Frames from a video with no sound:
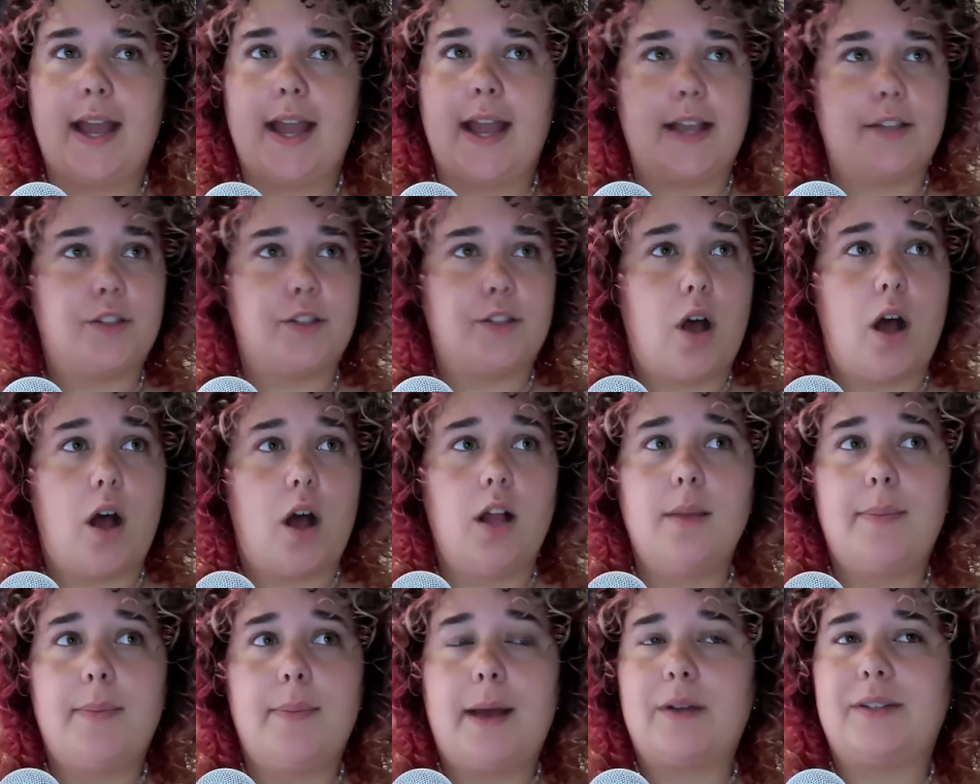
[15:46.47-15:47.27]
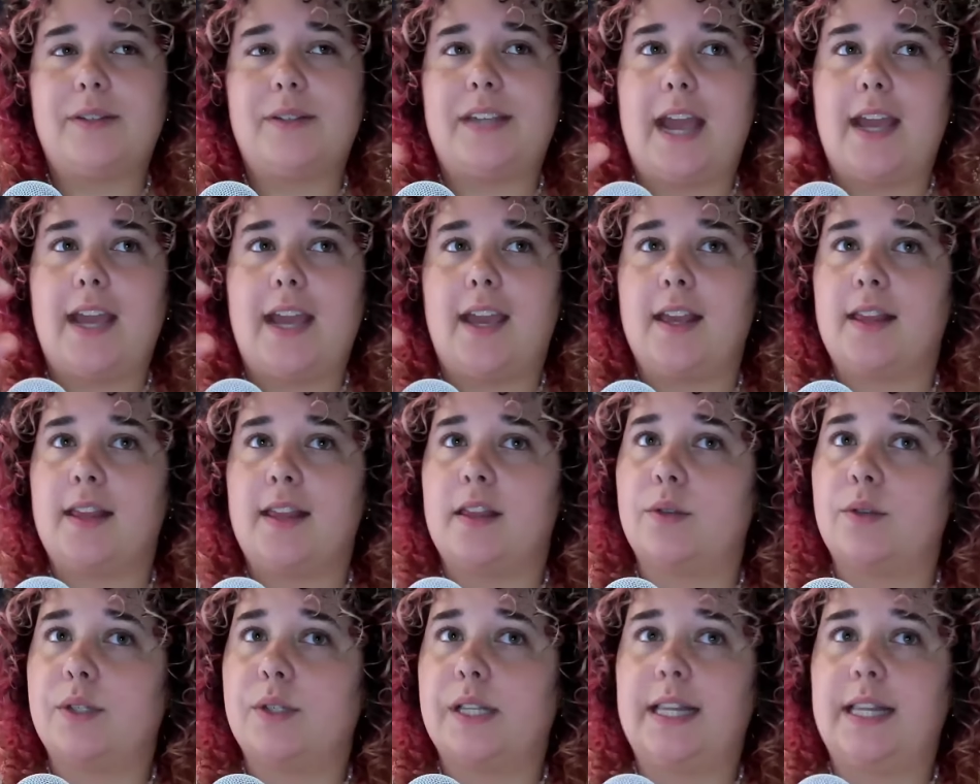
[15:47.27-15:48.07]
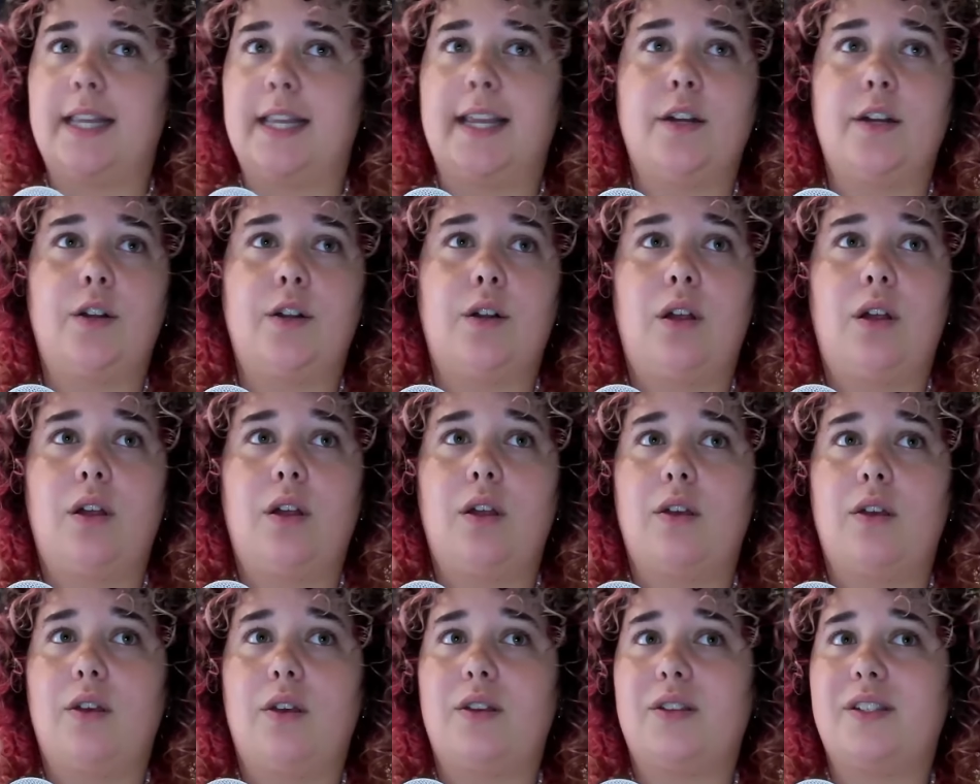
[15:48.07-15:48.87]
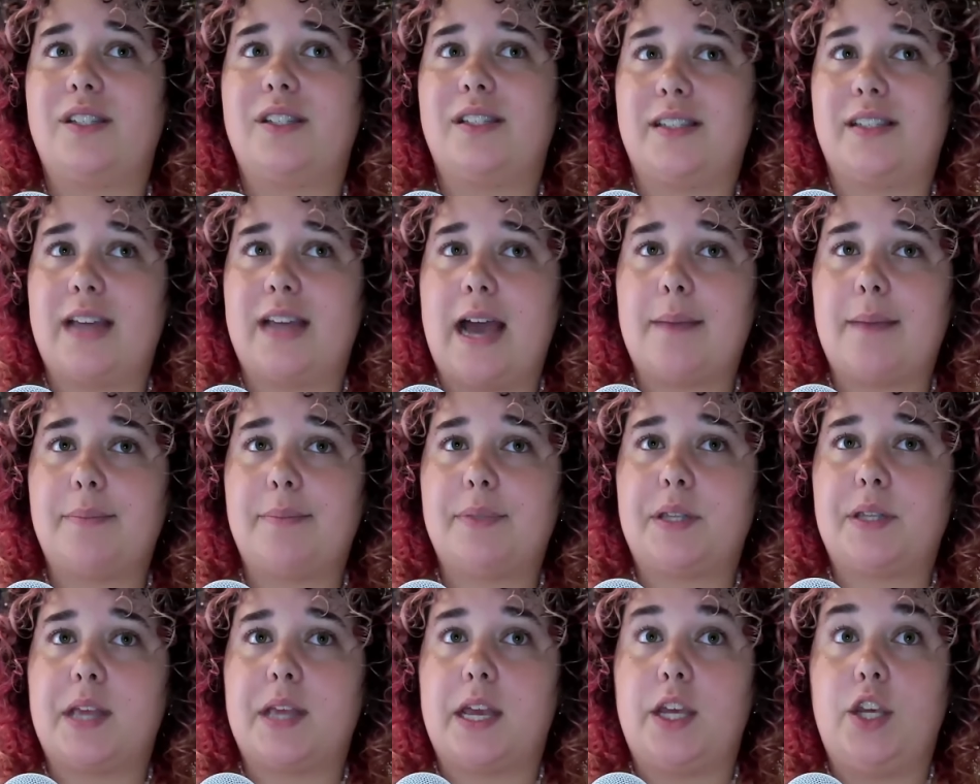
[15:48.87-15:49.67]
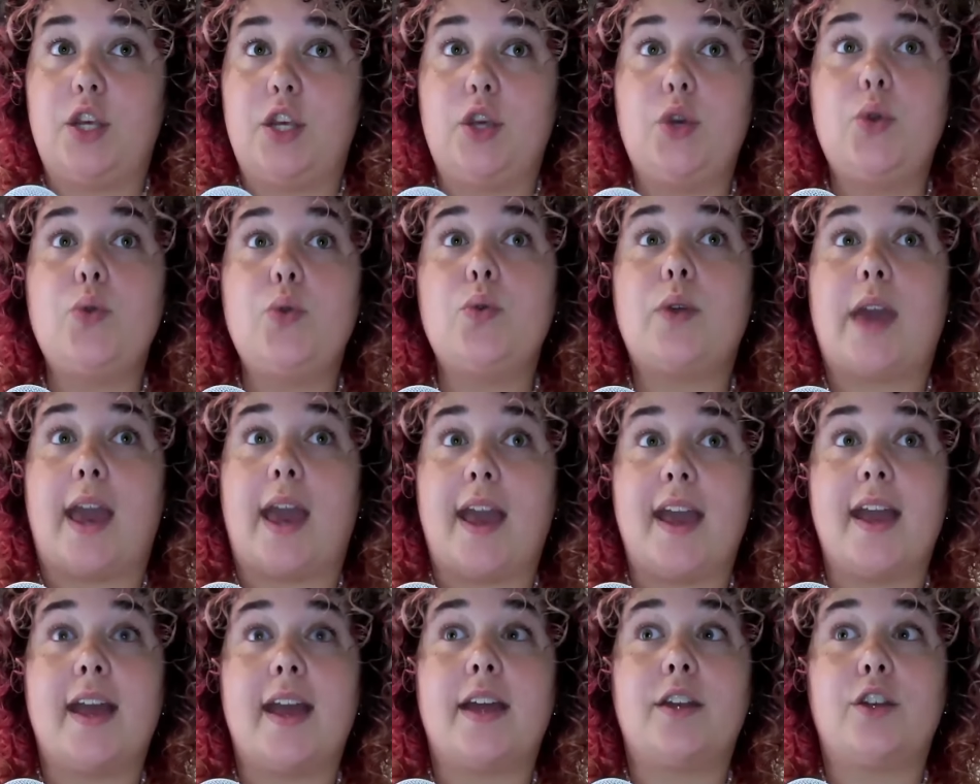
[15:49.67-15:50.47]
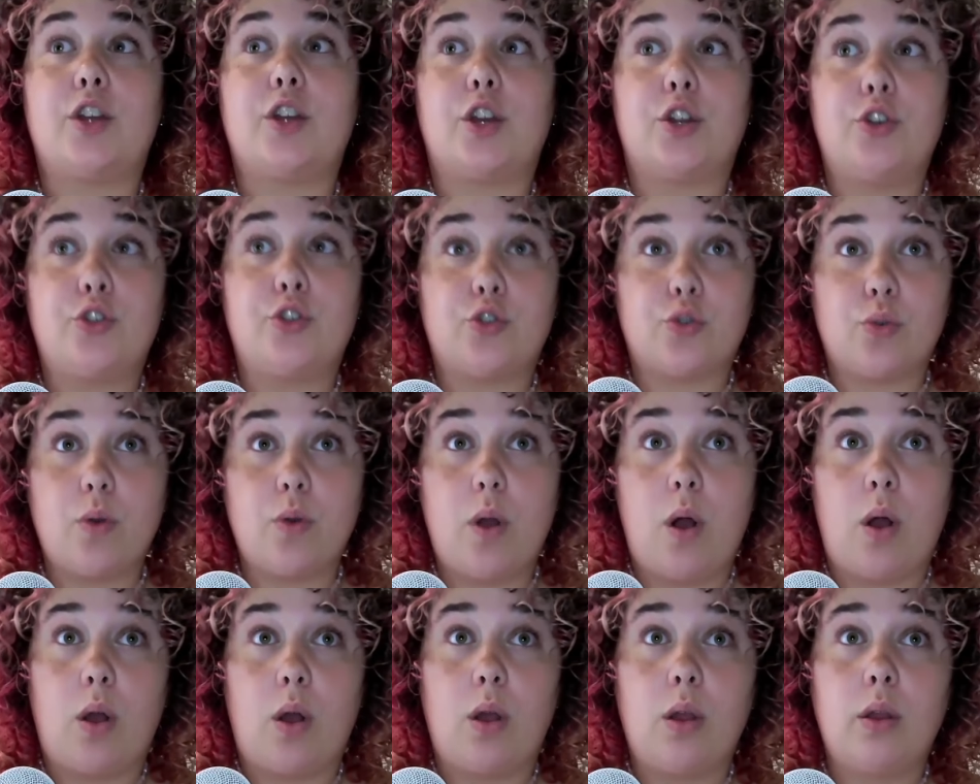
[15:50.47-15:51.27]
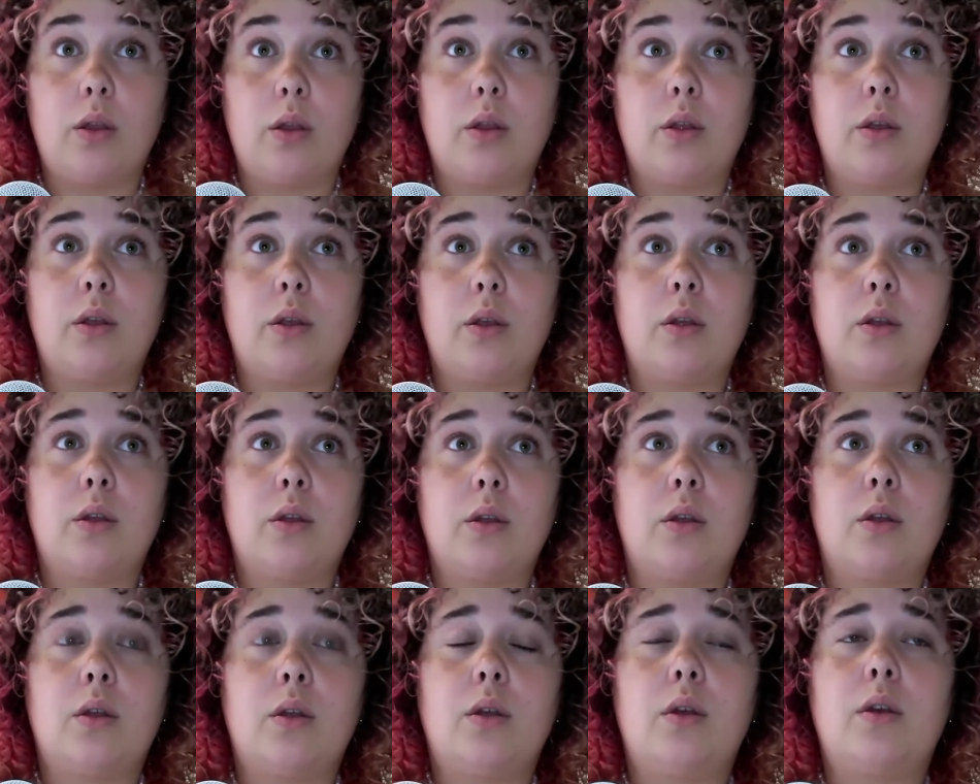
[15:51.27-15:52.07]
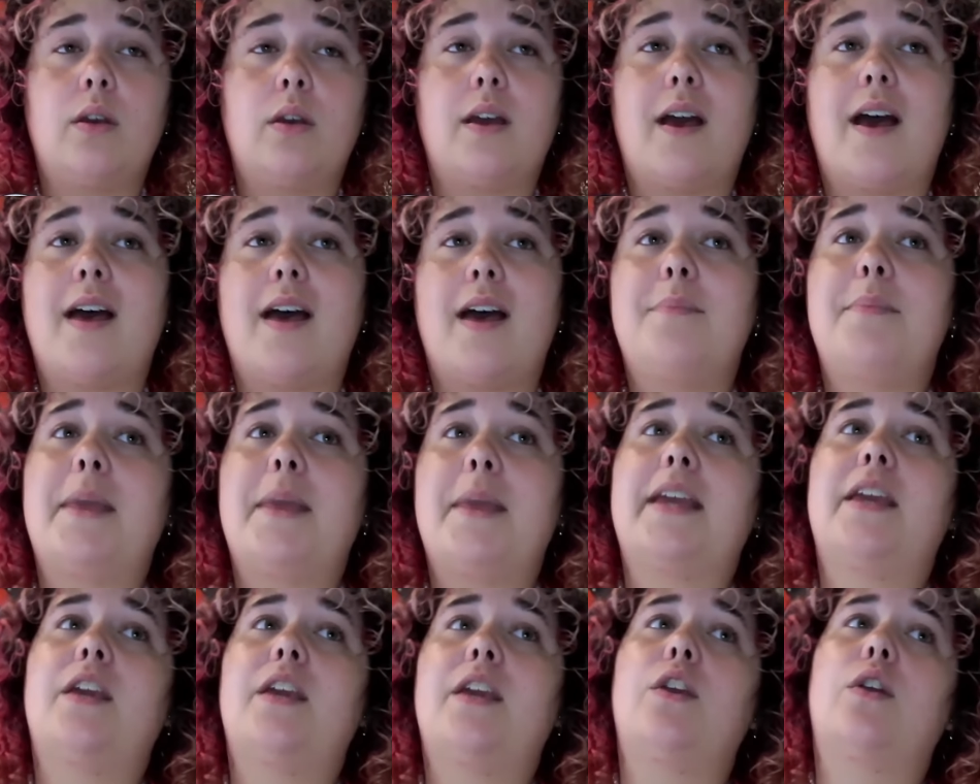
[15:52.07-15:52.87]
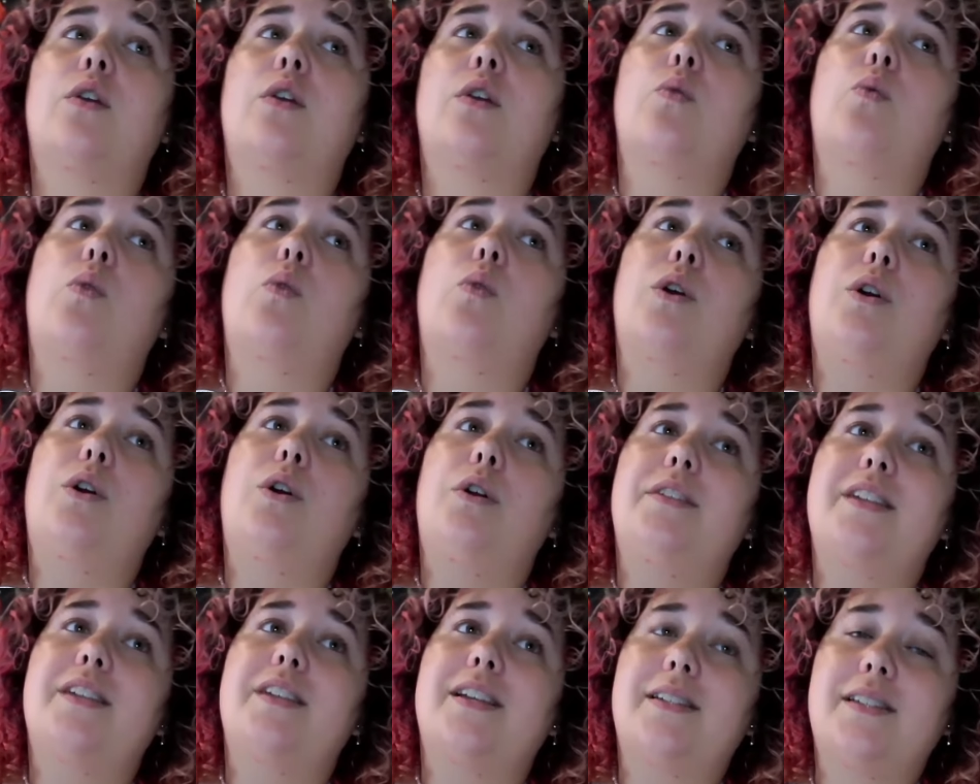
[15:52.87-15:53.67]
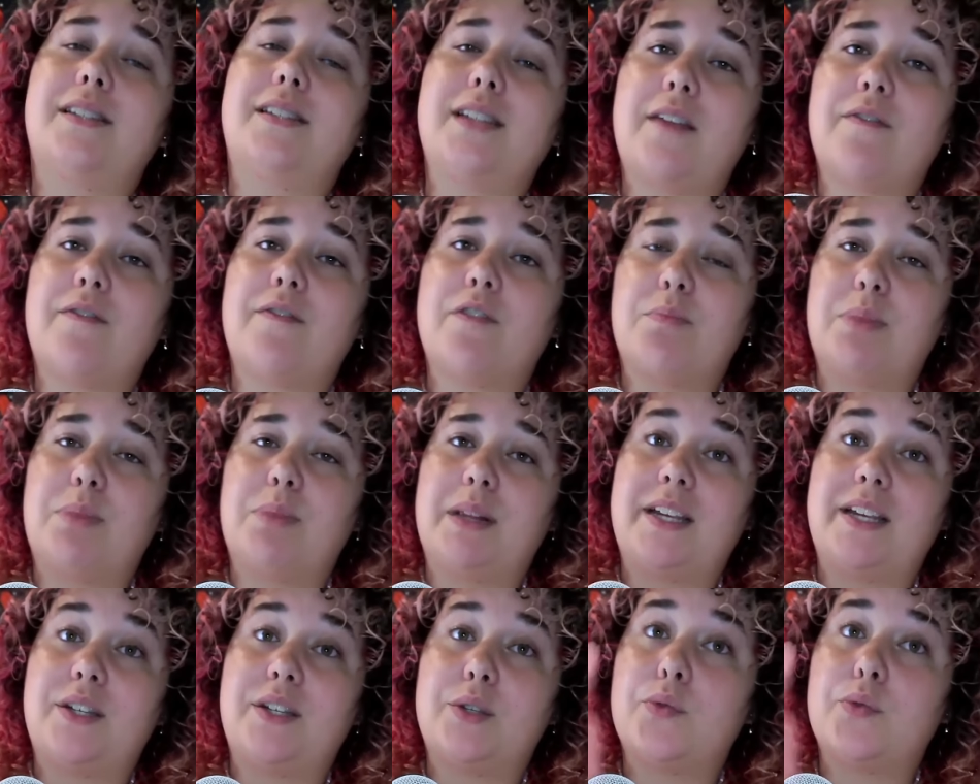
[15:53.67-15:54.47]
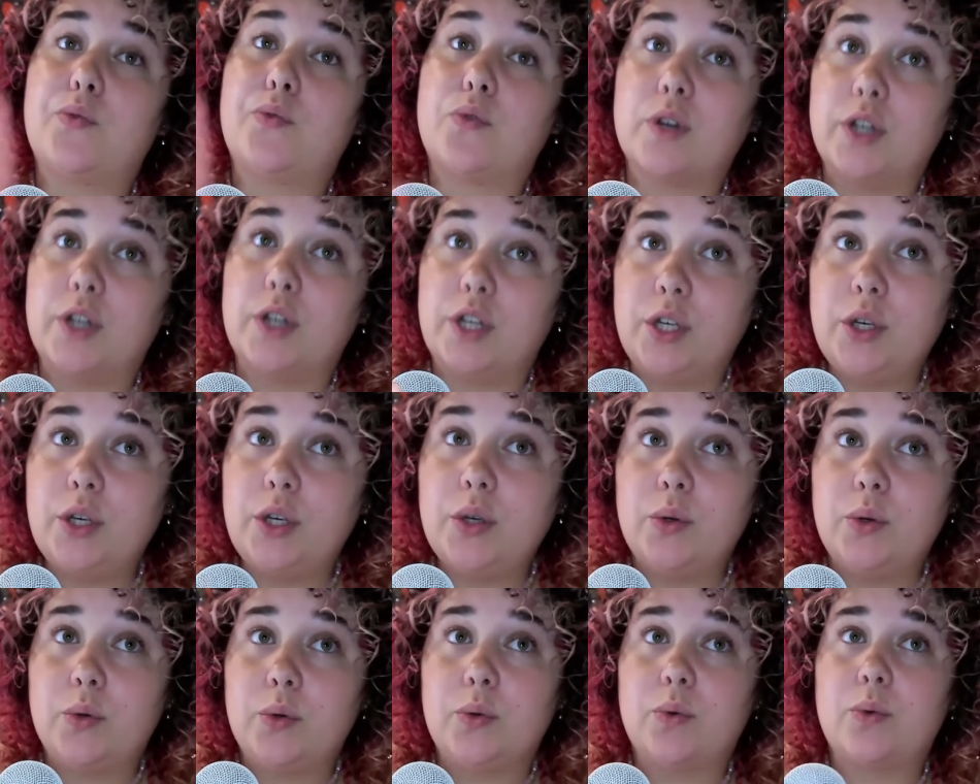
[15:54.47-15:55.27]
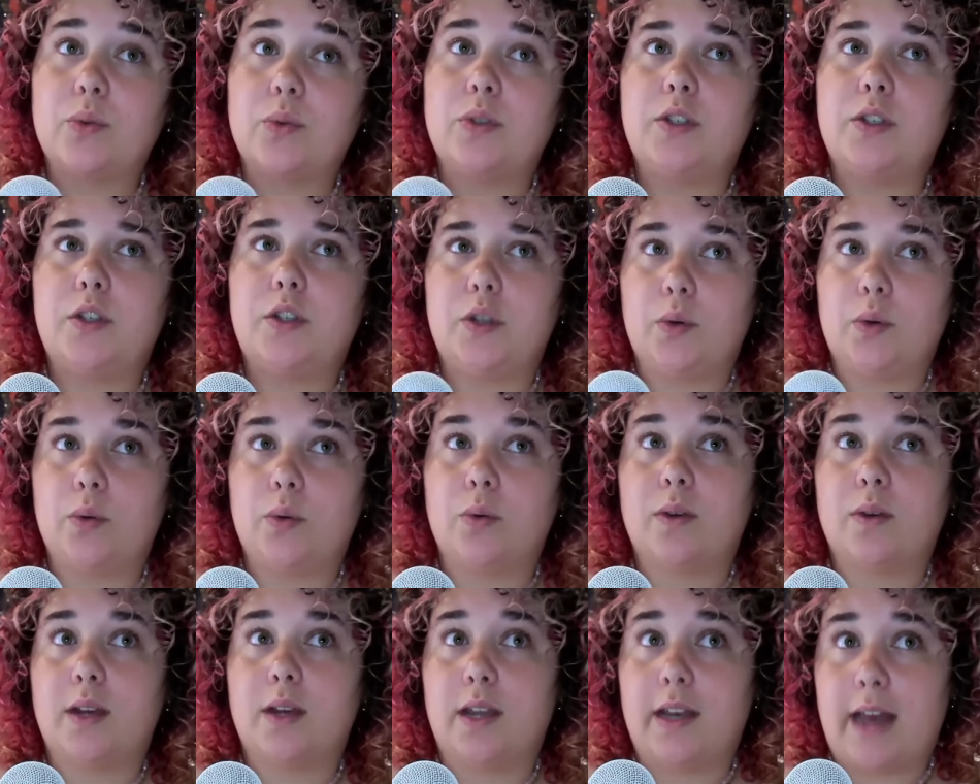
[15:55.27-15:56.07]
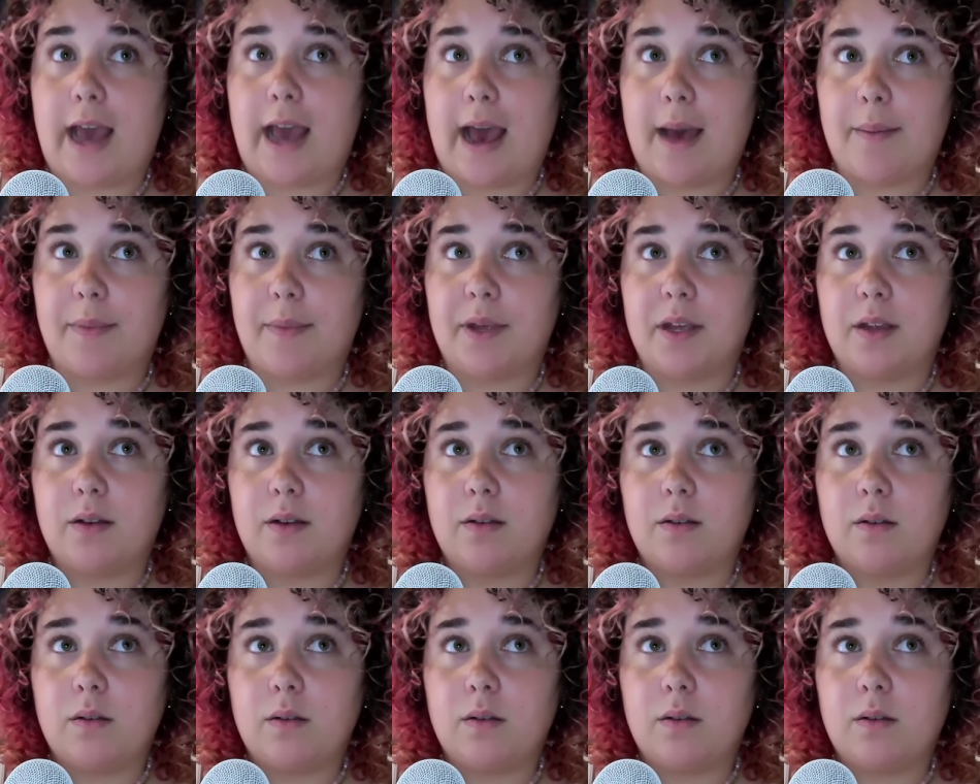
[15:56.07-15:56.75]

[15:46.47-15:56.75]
It's all about taking those little steps that you can control and making your world a safer place for you to inhabit.